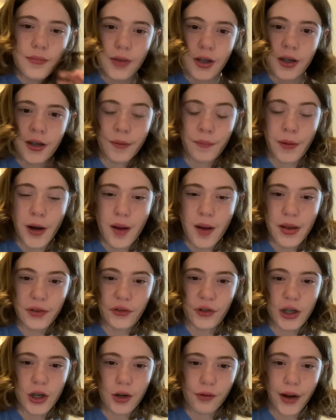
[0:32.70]
Compare that
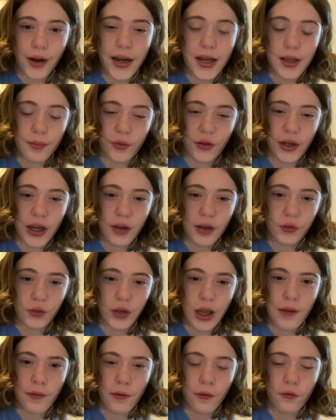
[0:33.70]
to uranium's
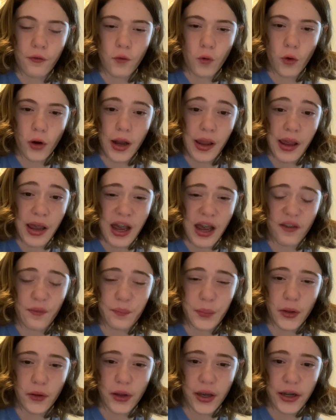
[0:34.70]
half-life of 4.5
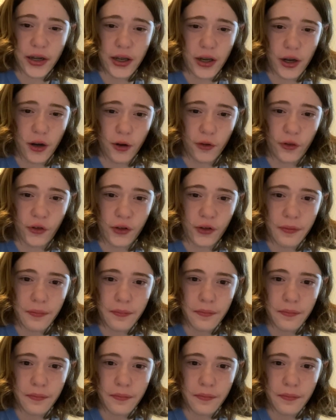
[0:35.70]
billion years.